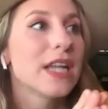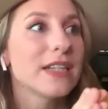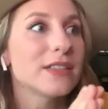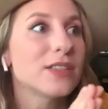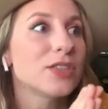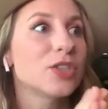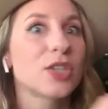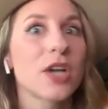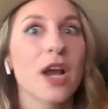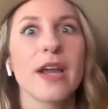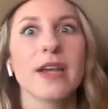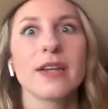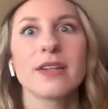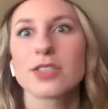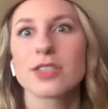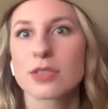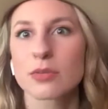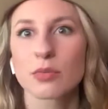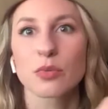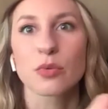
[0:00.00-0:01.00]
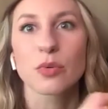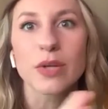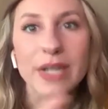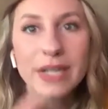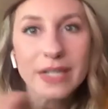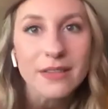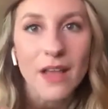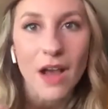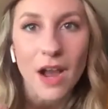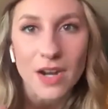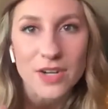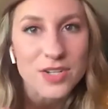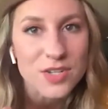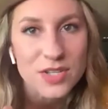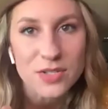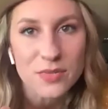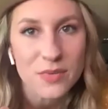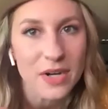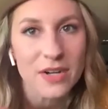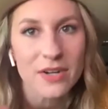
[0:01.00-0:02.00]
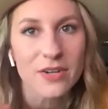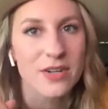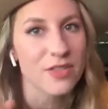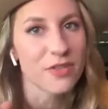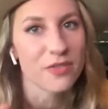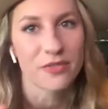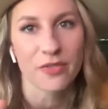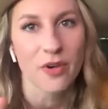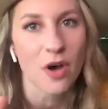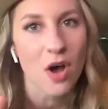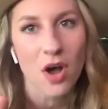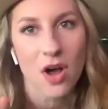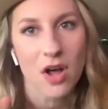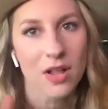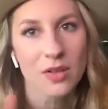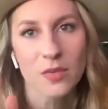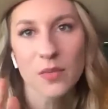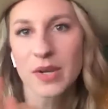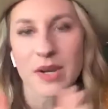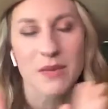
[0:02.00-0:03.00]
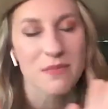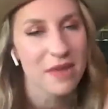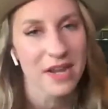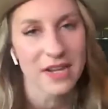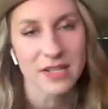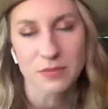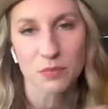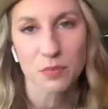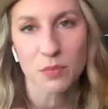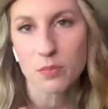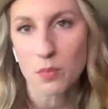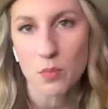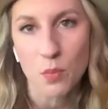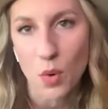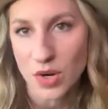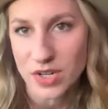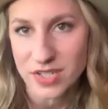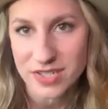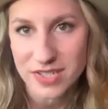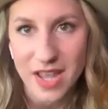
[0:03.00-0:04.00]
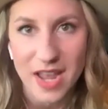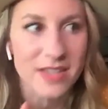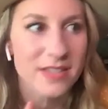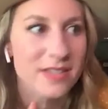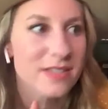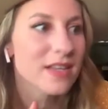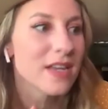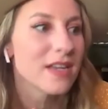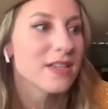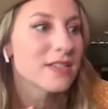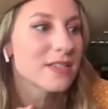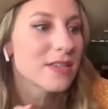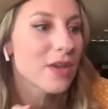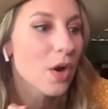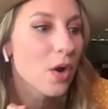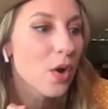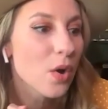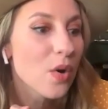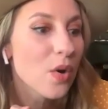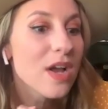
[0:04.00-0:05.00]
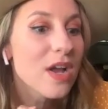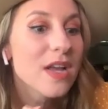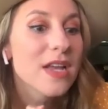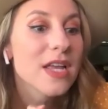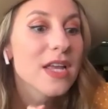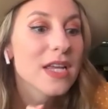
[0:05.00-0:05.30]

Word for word: let's try and just relaunch this record in the fall when it makes more sense. And so,